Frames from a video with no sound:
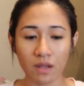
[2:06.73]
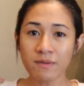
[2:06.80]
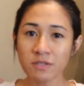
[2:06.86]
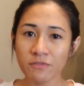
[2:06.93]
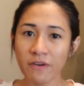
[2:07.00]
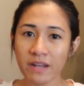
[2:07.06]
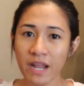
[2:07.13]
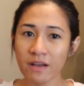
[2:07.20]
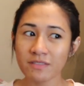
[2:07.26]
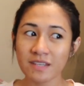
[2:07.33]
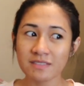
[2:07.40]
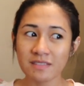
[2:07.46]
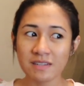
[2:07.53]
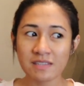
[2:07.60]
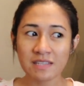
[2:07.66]
Come to find out
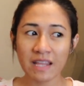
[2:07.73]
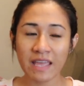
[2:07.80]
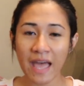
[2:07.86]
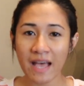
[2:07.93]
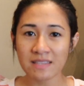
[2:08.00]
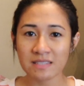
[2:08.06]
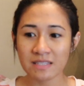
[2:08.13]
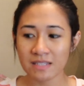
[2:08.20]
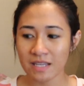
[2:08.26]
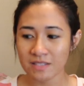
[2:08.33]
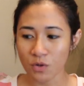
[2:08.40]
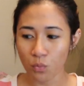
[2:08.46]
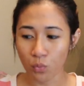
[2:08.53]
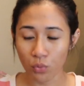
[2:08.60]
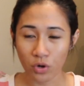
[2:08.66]
that salicylic acid
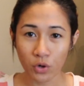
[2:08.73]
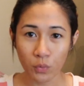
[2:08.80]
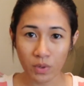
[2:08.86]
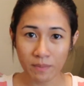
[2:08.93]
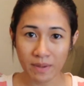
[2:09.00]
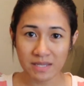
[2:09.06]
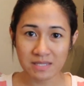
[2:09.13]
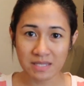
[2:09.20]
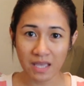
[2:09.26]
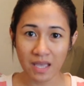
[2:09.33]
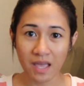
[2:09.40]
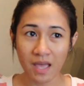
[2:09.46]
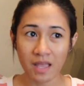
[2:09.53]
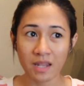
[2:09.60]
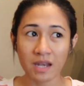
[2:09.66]
doesn't work with my
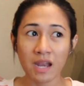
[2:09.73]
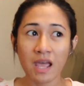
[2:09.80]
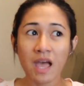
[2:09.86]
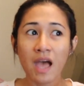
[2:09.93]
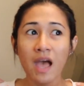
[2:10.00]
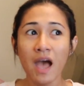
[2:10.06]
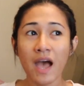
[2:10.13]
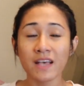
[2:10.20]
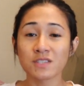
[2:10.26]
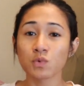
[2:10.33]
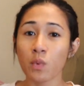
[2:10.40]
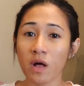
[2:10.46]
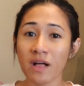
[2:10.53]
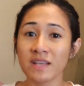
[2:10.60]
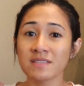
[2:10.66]
skin as
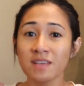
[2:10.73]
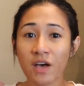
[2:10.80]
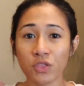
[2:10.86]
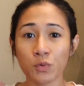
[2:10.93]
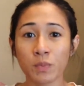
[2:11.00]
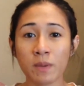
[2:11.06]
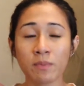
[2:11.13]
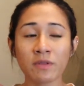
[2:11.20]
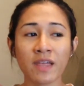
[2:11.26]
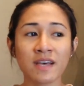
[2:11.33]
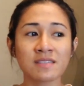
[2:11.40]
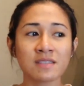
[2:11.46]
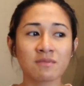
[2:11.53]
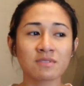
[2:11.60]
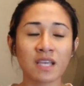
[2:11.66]
well as other people
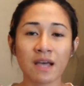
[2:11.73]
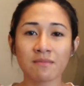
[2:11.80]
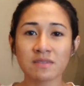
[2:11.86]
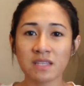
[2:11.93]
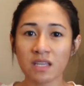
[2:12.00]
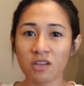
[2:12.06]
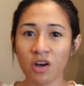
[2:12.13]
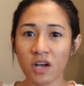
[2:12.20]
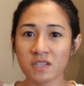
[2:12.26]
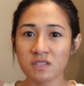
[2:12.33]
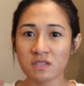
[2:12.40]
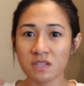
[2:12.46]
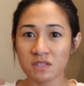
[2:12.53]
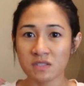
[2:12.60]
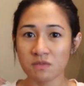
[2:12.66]
does. Sometimes it
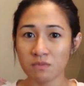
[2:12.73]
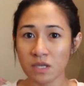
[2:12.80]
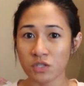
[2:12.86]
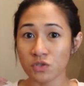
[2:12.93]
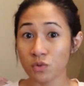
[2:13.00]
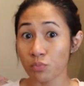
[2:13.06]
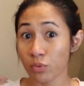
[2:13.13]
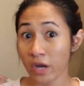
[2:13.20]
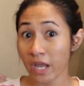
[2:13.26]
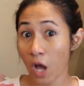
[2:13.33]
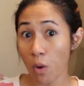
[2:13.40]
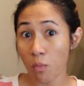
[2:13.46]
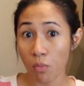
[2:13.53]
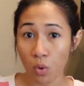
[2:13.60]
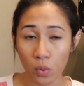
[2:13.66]
causes me to break
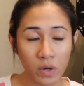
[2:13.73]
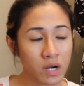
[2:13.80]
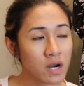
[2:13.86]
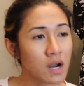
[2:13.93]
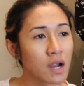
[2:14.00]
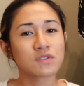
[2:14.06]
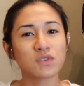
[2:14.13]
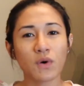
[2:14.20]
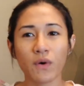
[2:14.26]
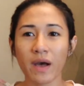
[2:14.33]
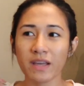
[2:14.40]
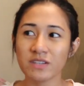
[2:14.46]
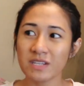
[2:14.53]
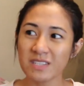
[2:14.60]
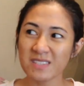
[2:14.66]
out more. So
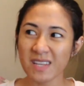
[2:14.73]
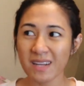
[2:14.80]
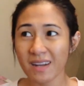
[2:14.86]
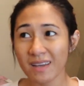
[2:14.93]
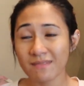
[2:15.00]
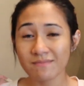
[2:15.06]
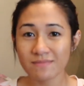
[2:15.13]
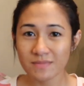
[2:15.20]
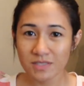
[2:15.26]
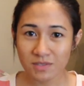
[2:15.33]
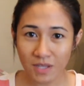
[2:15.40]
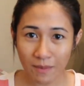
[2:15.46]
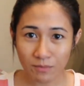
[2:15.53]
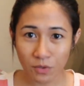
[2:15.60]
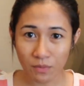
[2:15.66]
I just kind of
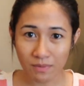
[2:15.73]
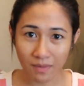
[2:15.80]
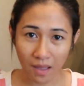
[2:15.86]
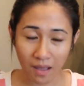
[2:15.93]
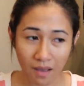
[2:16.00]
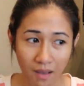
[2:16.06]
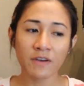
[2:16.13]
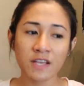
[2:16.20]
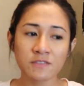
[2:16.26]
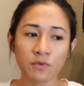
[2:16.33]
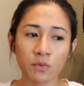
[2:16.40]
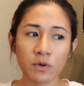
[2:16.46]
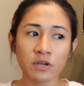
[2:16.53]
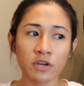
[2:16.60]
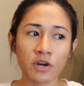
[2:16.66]
stopped doing that. Fast
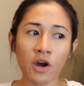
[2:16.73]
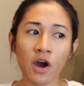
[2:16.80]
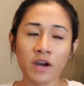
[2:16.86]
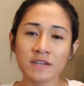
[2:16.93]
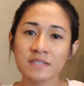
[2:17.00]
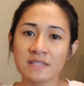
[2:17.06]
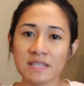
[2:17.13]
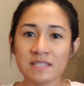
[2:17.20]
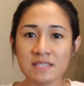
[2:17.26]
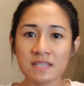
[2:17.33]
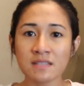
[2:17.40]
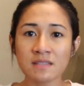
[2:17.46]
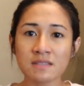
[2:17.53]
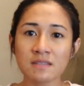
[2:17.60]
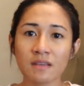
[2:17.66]
forward, there are
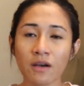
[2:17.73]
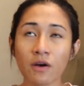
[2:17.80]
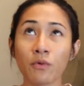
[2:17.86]
seasons.